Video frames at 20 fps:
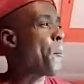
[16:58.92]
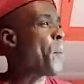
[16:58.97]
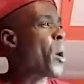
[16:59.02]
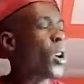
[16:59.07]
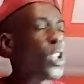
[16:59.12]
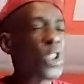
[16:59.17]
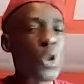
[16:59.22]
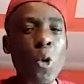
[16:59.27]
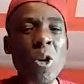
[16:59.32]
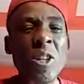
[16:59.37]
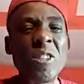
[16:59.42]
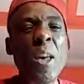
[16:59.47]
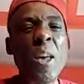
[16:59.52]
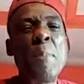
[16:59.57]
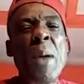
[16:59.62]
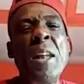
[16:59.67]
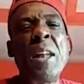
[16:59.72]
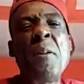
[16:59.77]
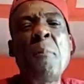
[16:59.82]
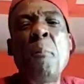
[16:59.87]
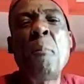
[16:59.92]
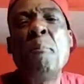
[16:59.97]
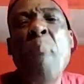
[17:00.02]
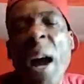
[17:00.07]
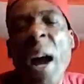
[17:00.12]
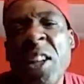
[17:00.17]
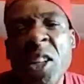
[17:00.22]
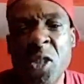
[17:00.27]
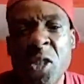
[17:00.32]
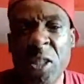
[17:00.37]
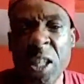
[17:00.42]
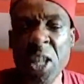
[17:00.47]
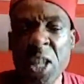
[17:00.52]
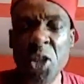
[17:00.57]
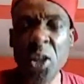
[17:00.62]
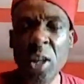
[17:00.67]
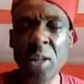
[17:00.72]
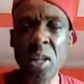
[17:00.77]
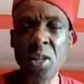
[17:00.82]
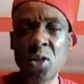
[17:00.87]
Me I show them say me are the baddest
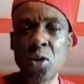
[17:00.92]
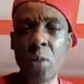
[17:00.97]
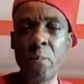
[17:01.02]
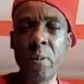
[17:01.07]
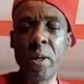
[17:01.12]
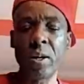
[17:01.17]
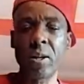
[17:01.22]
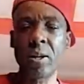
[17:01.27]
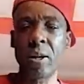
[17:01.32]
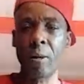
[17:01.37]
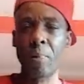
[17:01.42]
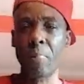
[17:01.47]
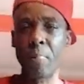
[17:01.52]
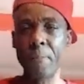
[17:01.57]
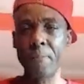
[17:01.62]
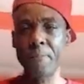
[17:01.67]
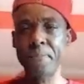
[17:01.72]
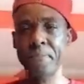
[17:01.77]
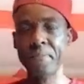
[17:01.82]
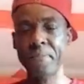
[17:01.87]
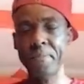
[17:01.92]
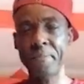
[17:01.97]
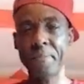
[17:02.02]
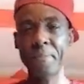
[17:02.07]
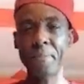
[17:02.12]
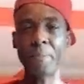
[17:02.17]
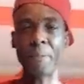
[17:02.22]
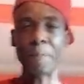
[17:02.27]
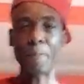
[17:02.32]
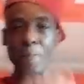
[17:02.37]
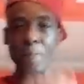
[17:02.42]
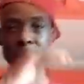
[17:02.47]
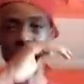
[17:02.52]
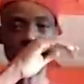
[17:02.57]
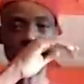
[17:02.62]
DJ in Jamaica. Mm-hmm.